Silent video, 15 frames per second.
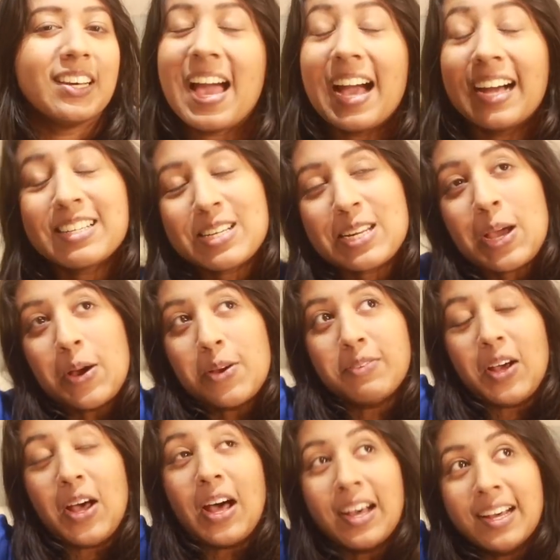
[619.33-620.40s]
I actually
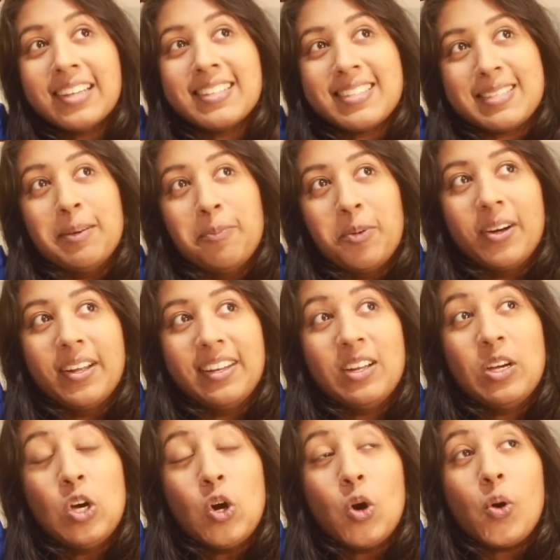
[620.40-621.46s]
overheard someone
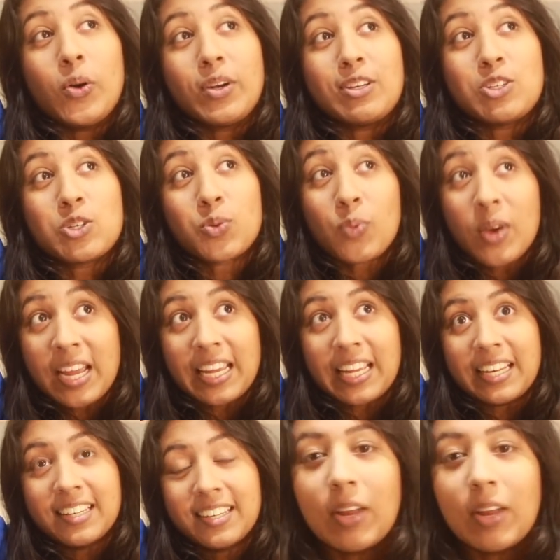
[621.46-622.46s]
on a train,